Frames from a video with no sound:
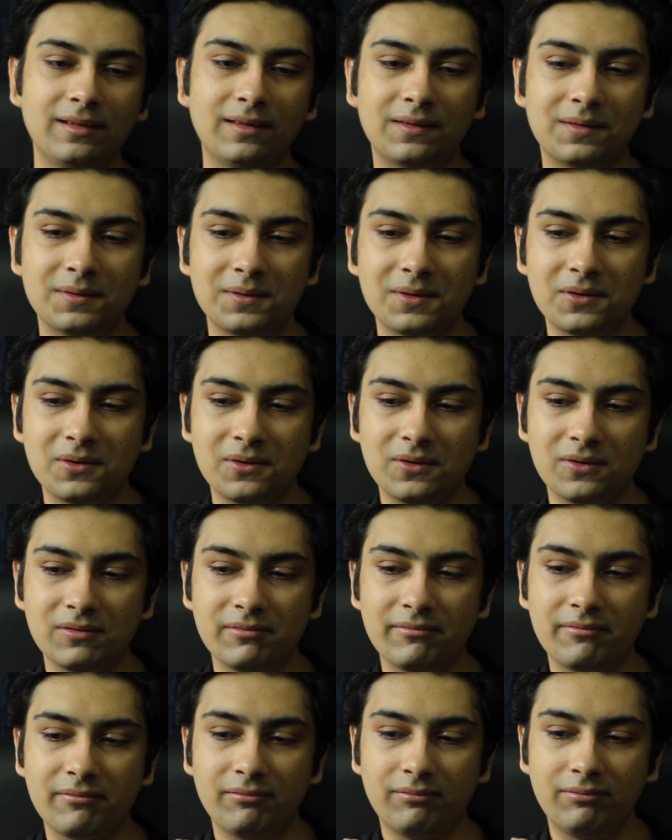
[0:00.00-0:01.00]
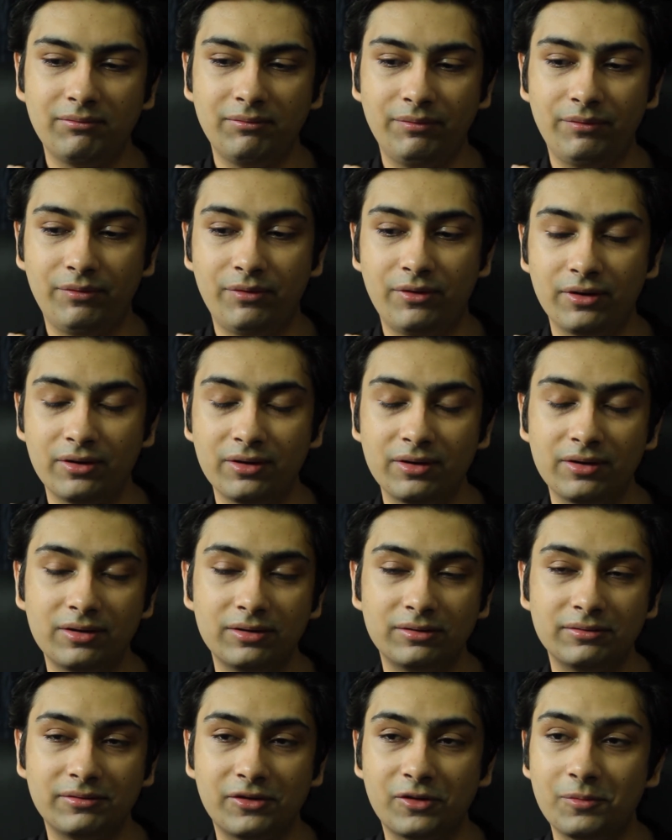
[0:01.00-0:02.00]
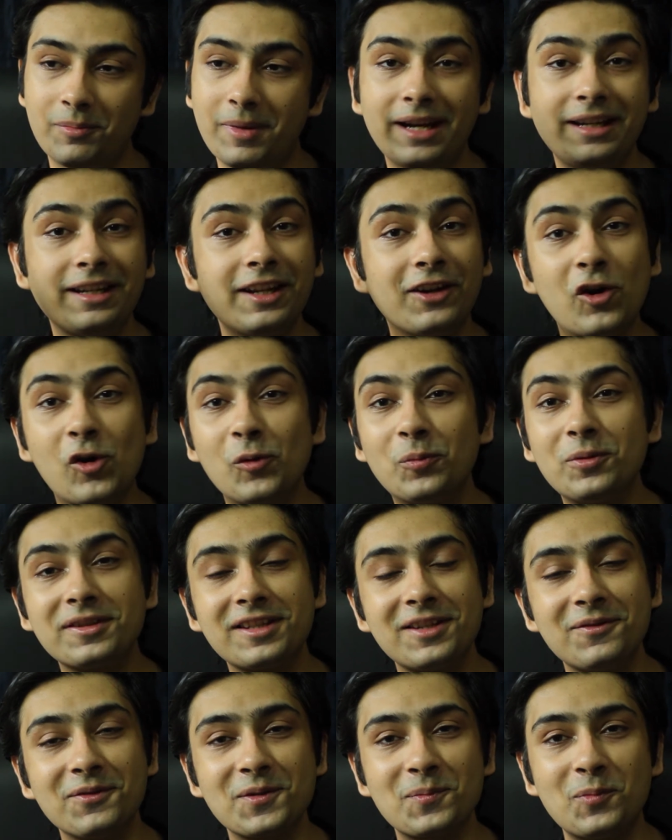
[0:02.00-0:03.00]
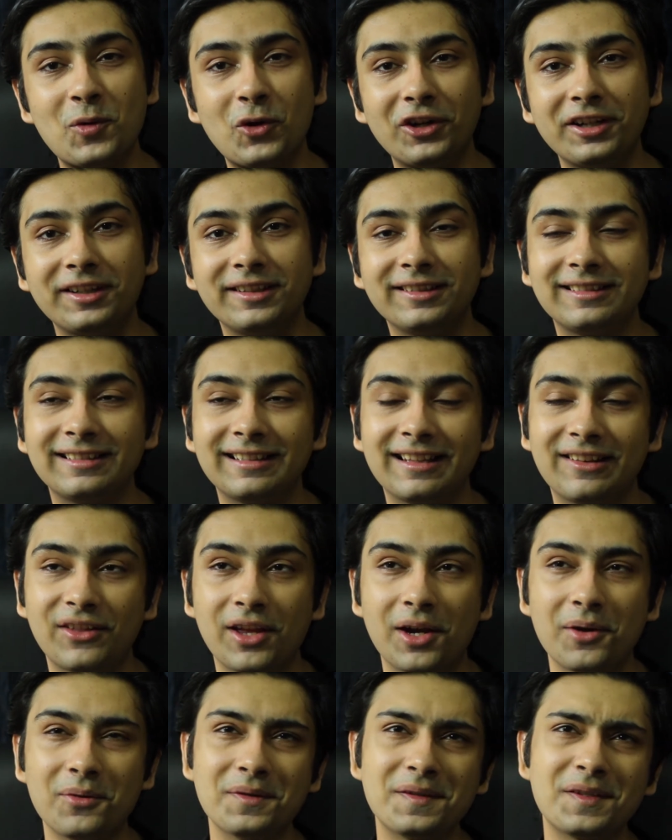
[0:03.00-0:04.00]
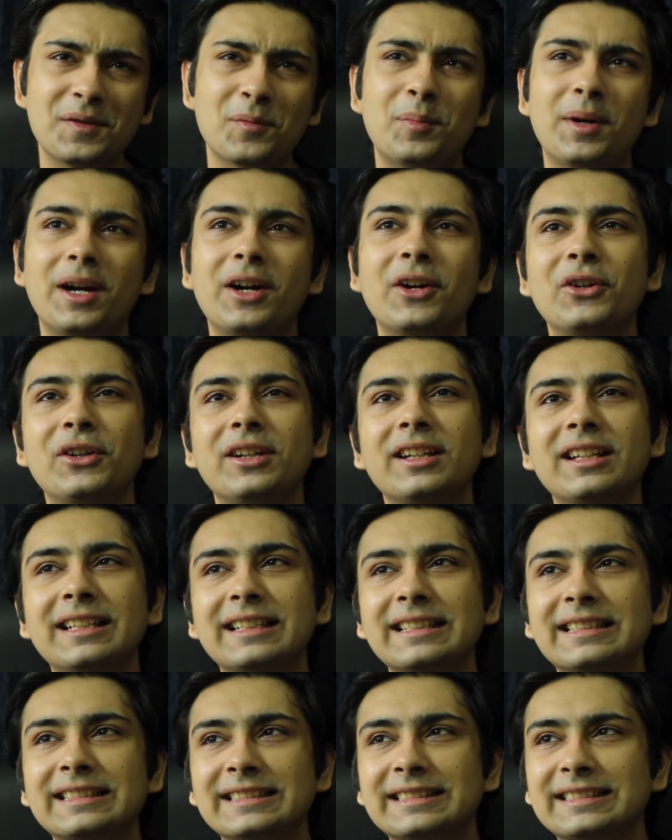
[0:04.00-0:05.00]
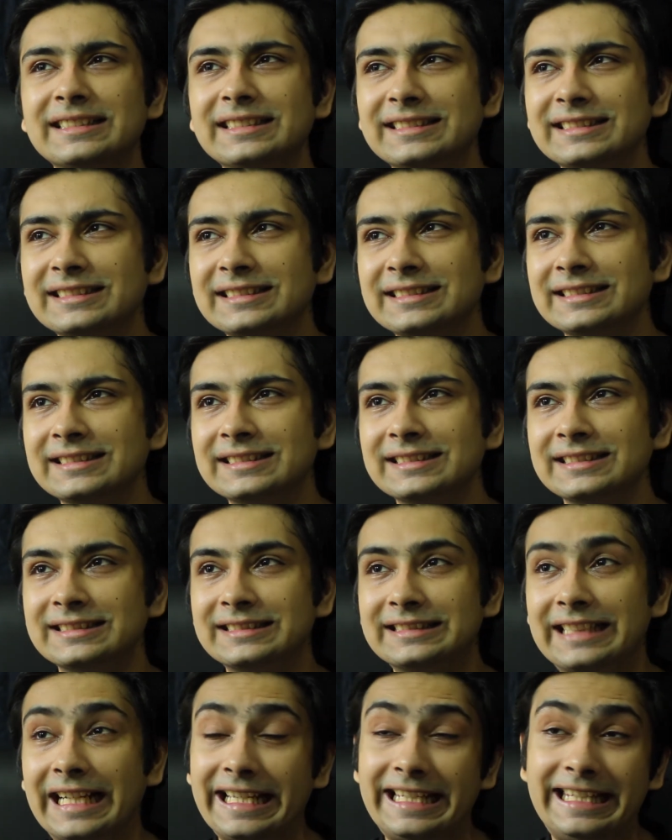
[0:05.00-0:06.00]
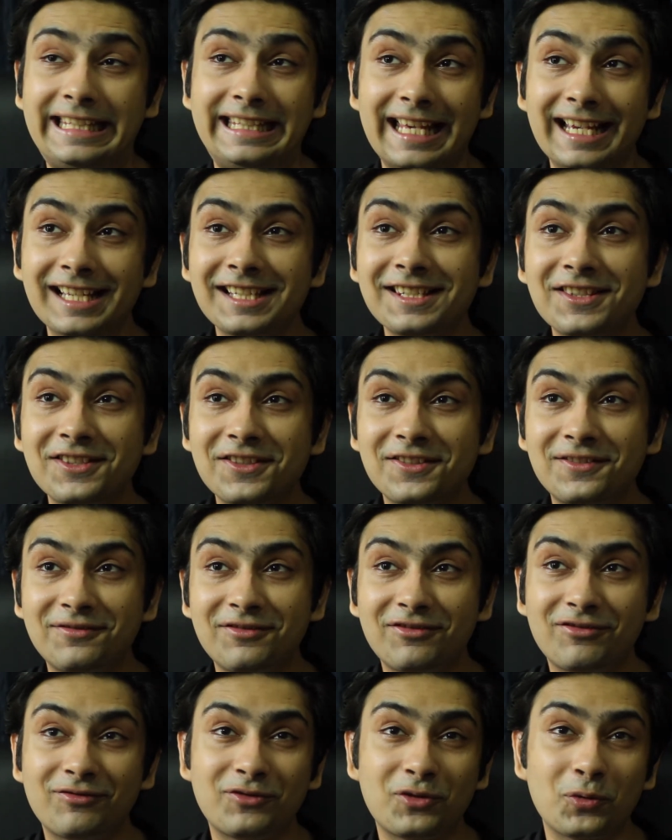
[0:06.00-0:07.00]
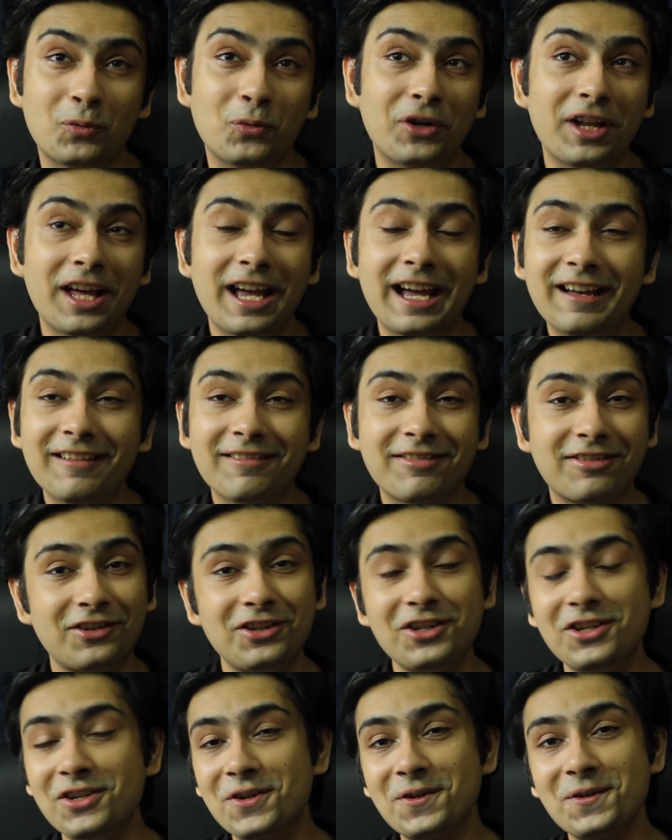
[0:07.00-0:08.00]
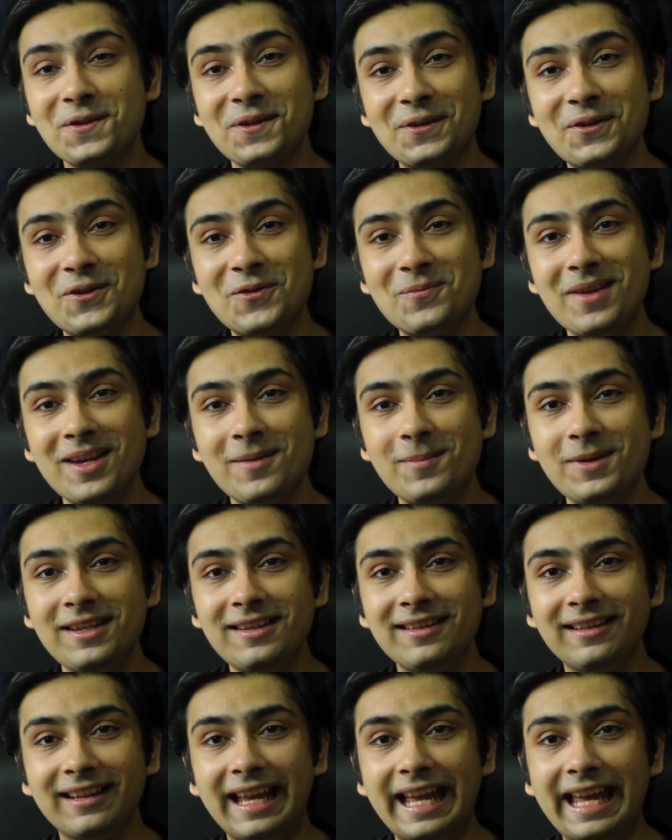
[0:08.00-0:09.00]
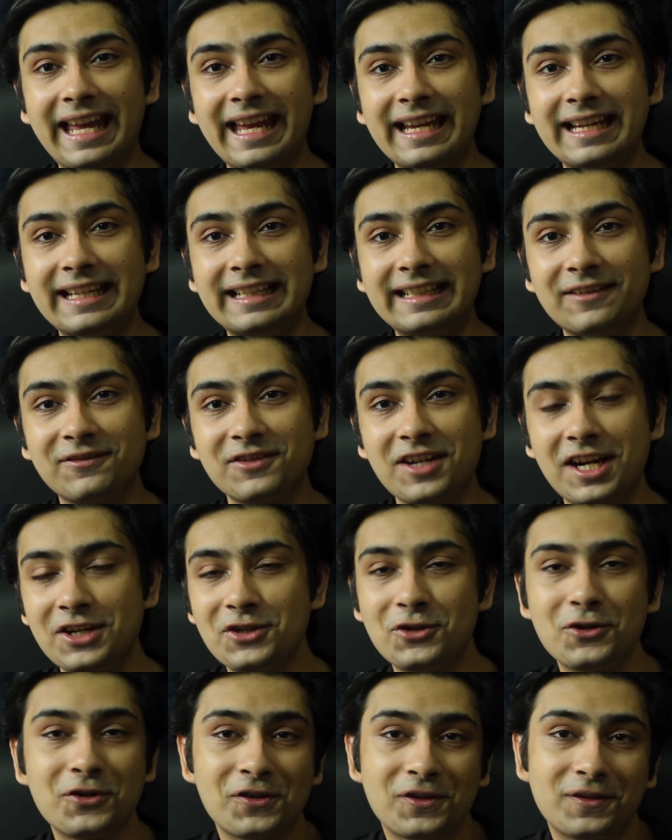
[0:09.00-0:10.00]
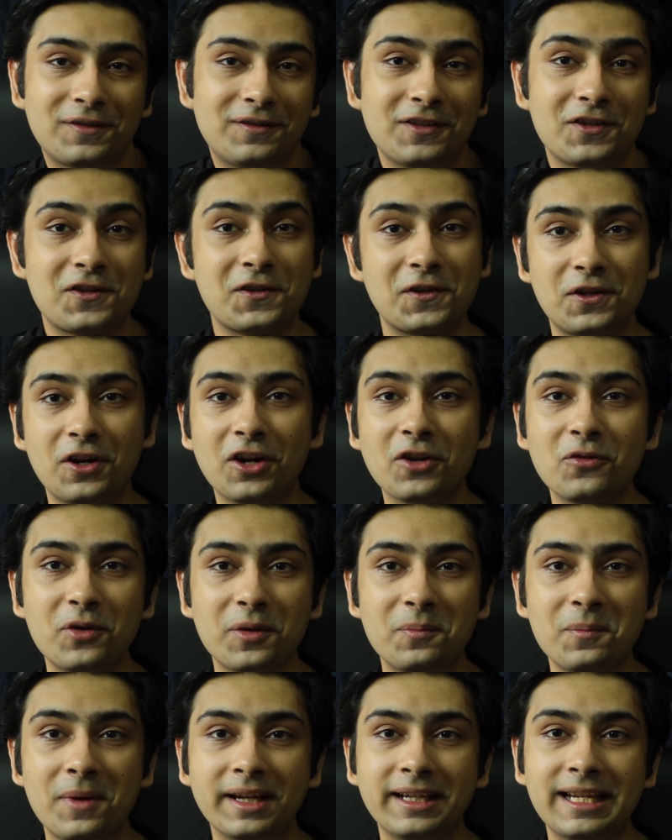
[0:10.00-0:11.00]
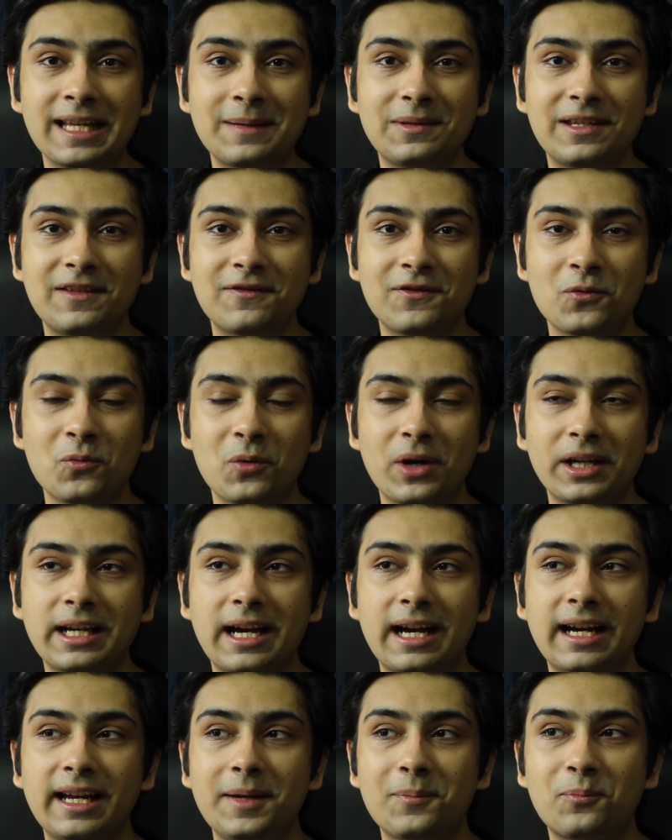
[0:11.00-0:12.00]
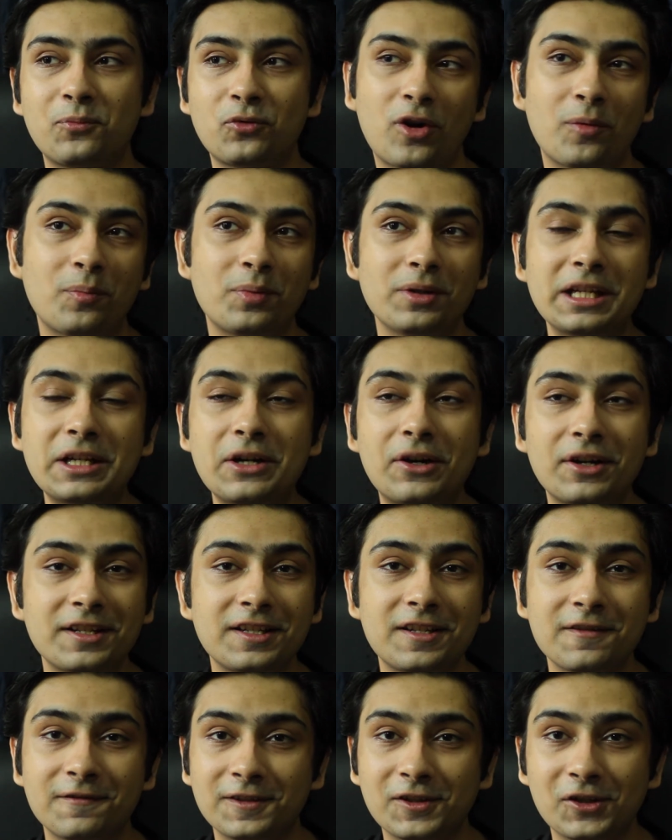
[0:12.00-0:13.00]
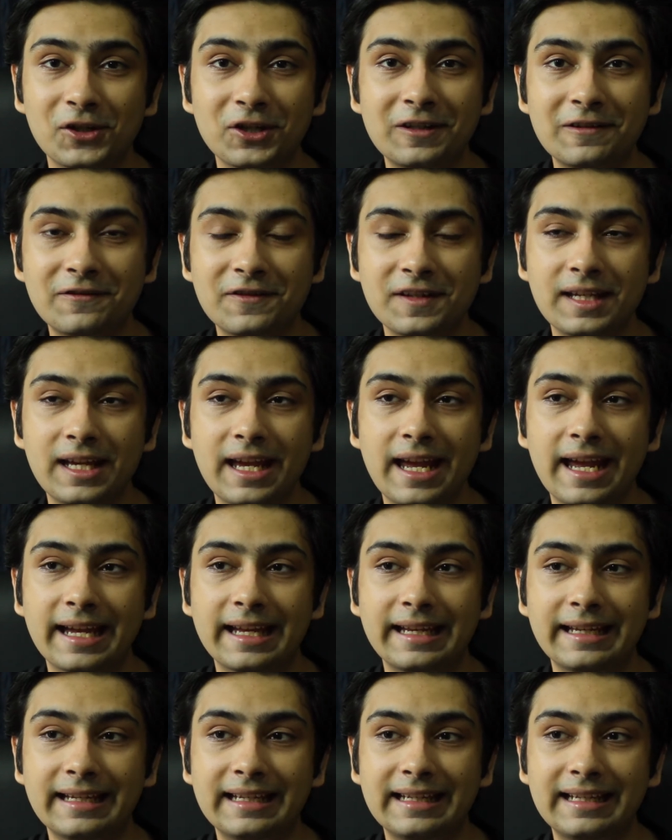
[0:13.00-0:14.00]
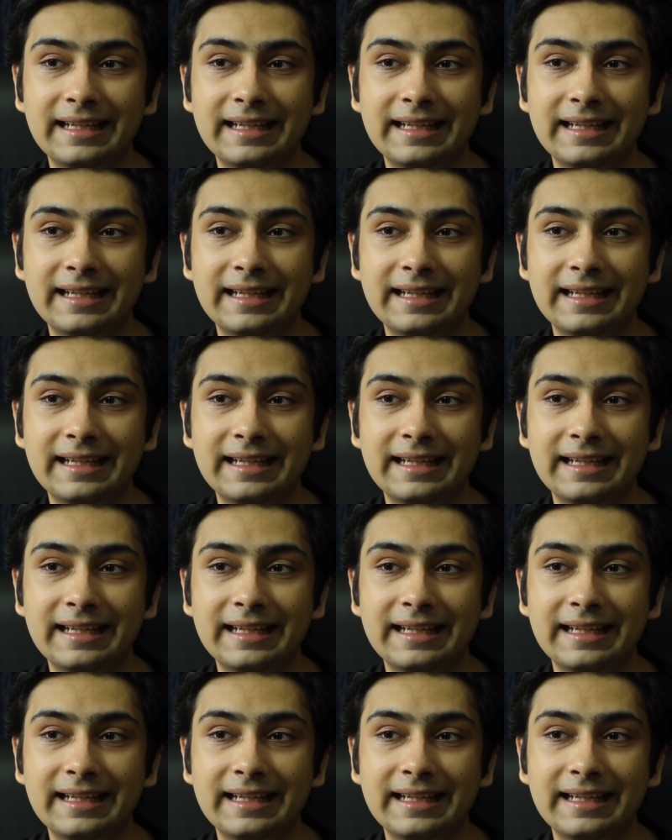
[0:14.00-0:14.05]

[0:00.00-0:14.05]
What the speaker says: So the romantic hopelessly was born. That was about, I guess, 2.5, 3 years ago maybe, and I've kind of just stuck with my name even when I properly got into photography, and